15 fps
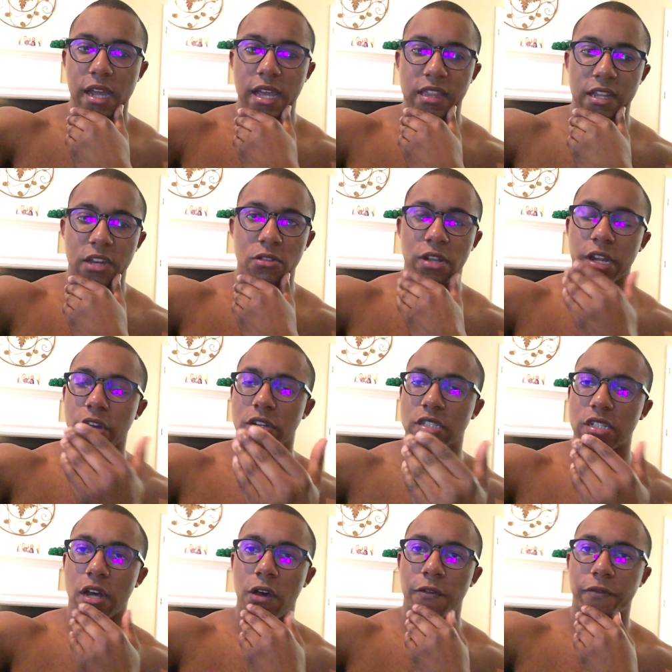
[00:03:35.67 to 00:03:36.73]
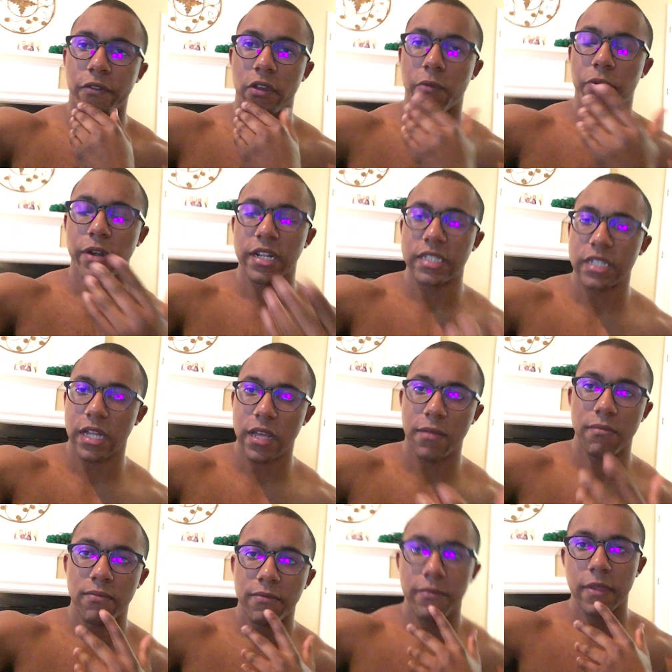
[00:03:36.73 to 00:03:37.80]
And then you look at yourself, you're pretty
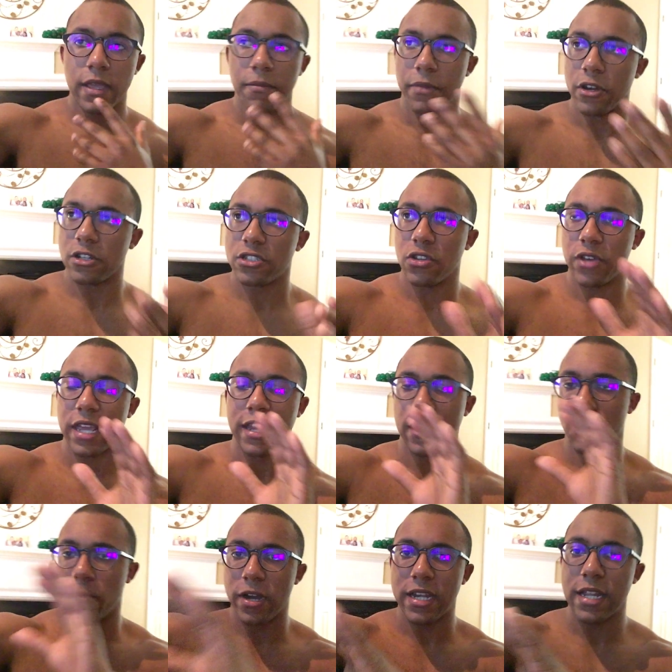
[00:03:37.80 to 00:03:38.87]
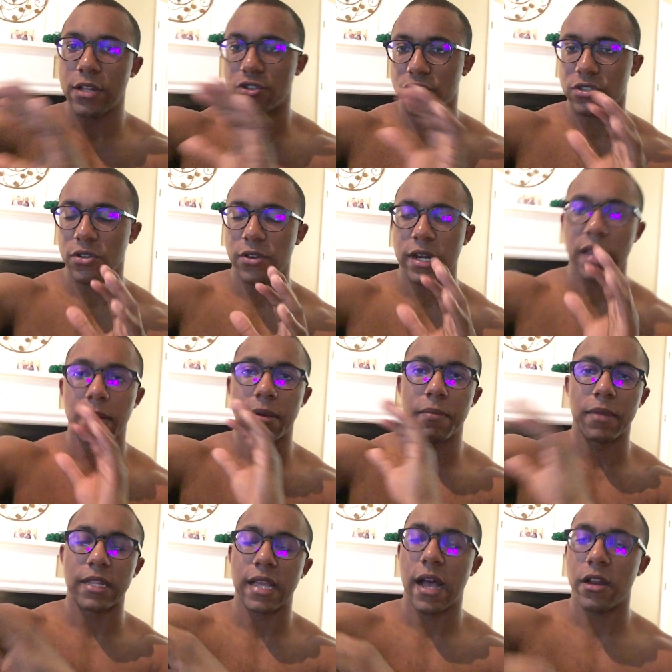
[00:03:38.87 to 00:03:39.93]
slim, but you're still eating Wendy's, you're still eating
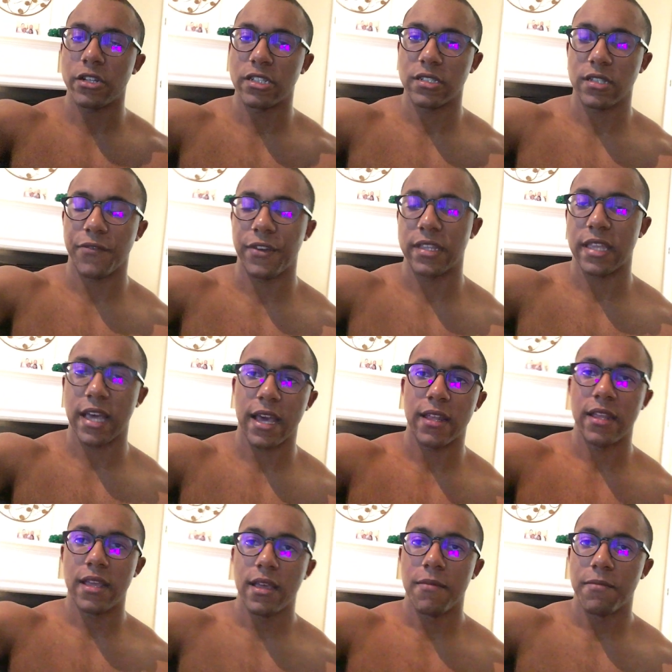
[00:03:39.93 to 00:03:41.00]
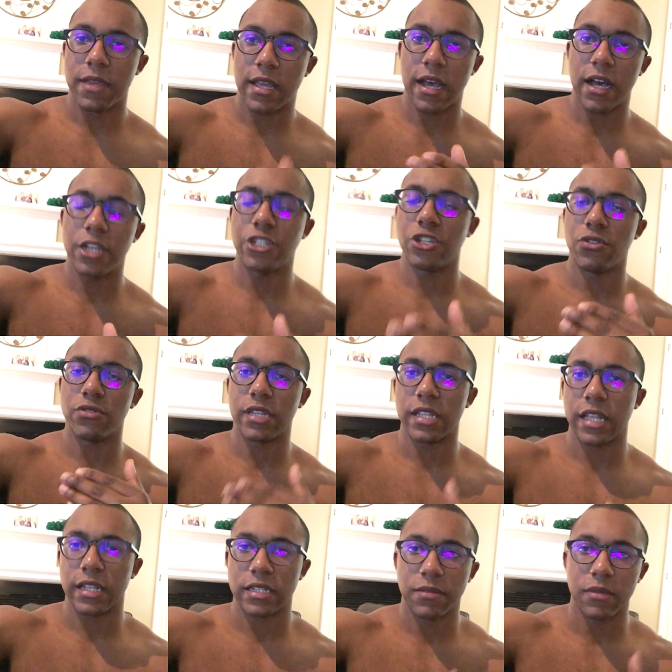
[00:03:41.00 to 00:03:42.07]
McDonald's and stuff like that because you don't
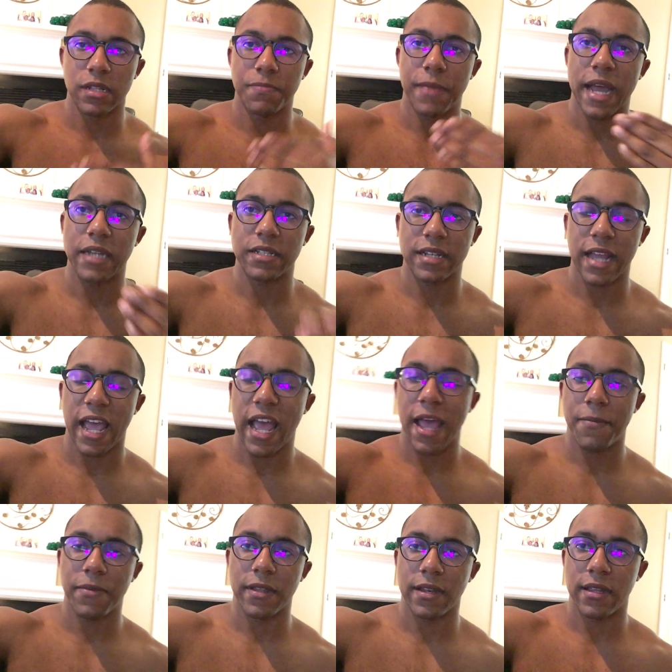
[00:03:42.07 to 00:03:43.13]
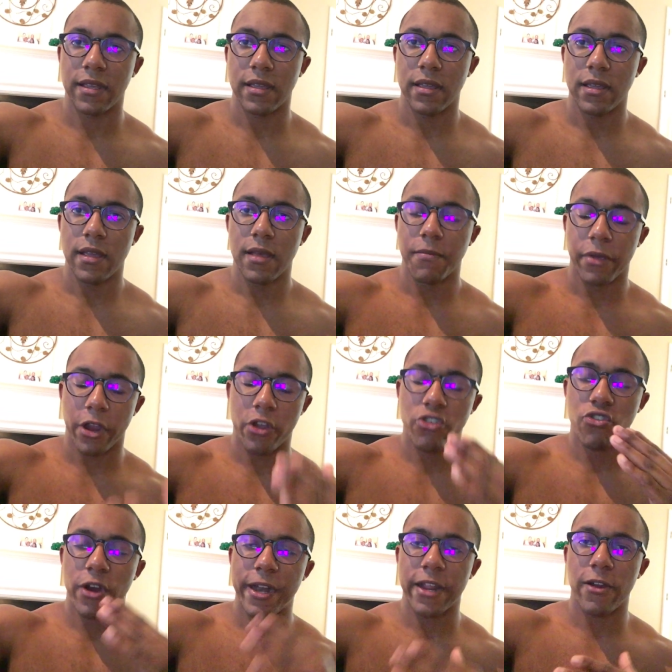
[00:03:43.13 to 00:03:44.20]
think that something bad is going to happen. But you're
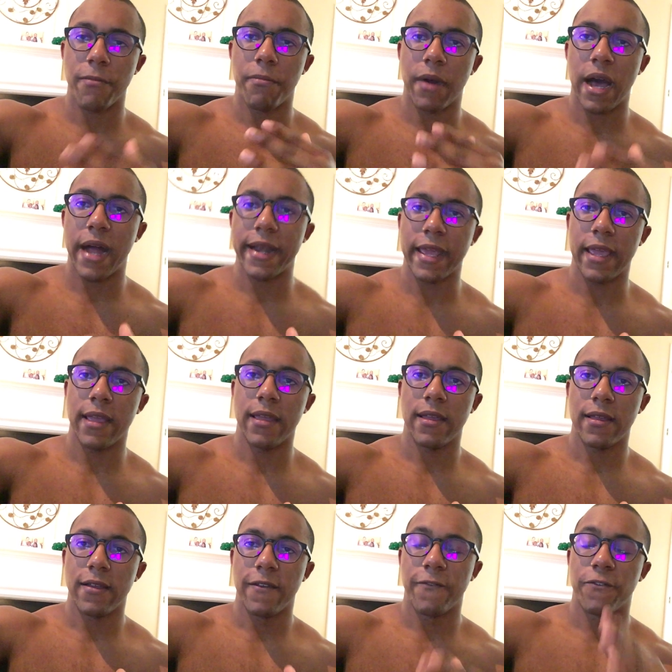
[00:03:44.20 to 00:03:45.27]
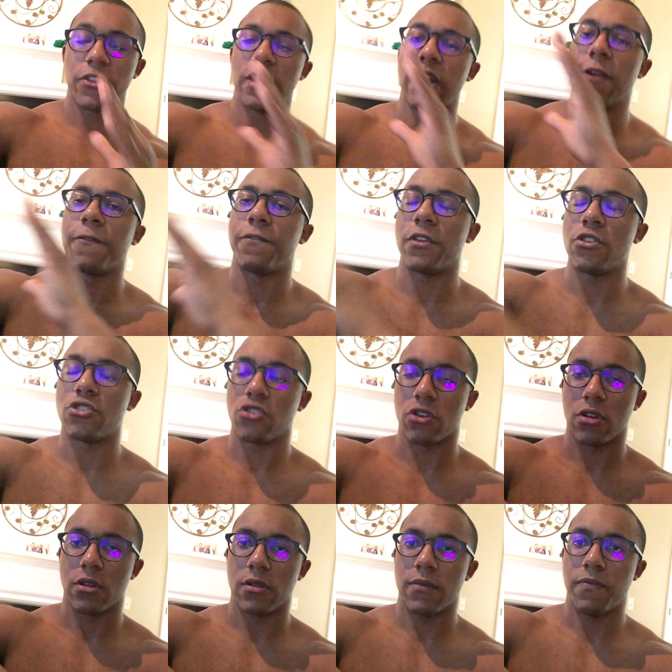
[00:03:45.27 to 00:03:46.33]
training your body for the near
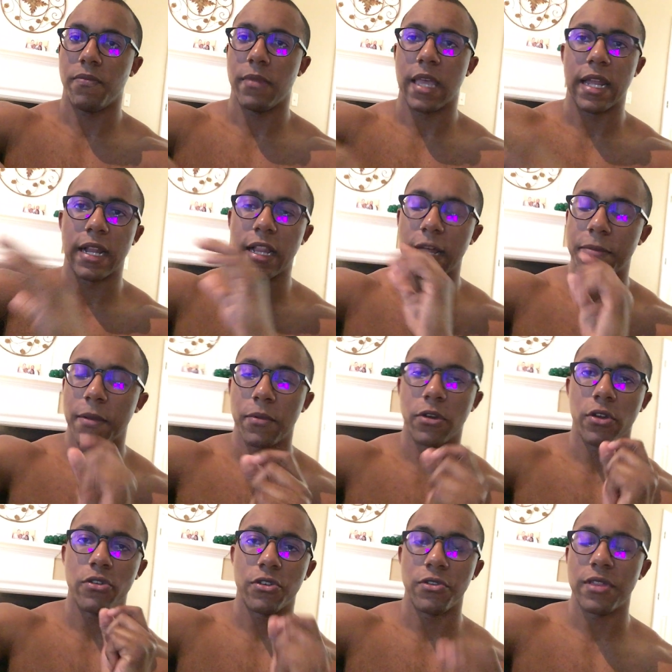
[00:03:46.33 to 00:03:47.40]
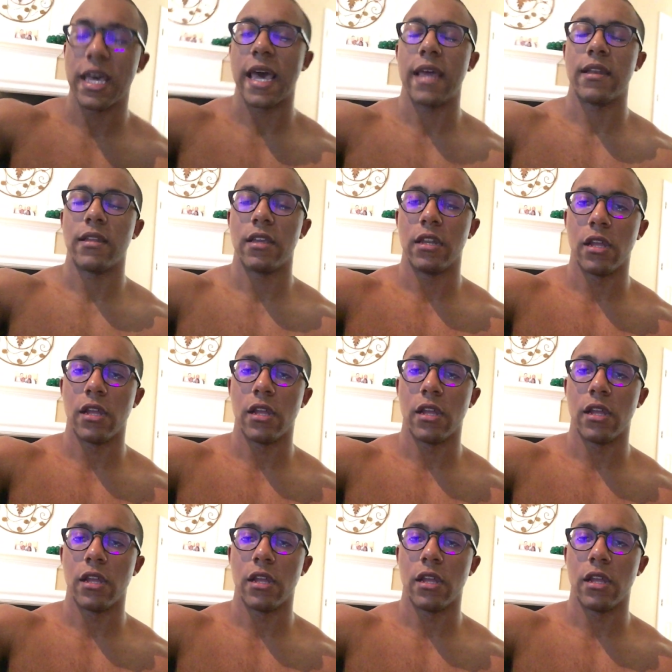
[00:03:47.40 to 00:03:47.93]
future. And a lot of people don't do that,